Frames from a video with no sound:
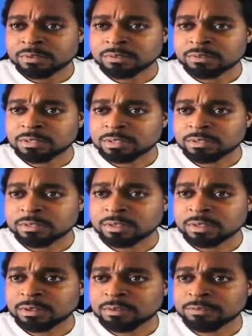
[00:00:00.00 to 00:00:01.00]

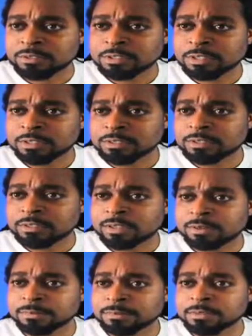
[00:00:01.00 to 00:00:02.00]
have for
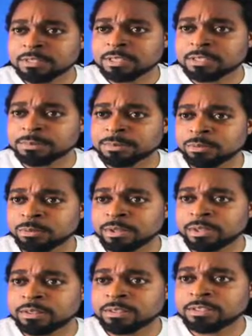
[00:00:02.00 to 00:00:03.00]
CSP
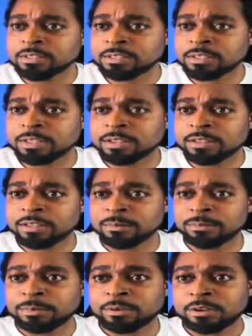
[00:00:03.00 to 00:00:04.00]
week this year. The
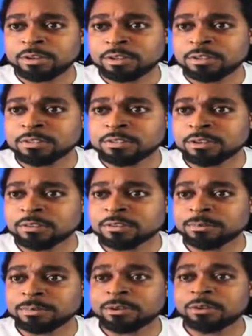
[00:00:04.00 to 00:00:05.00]
employees,
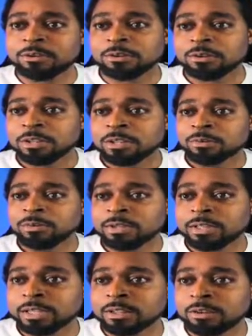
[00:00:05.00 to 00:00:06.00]

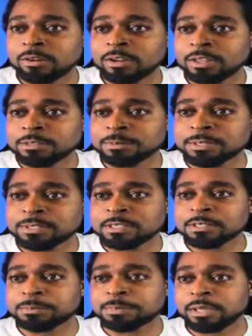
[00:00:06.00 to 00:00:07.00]
we'll get all
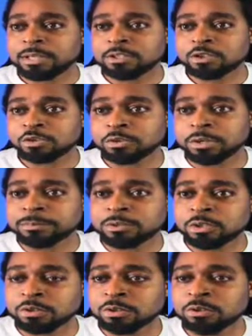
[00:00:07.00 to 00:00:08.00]
expenses paid trip
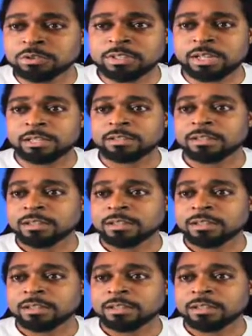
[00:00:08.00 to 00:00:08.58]
to. Who's that?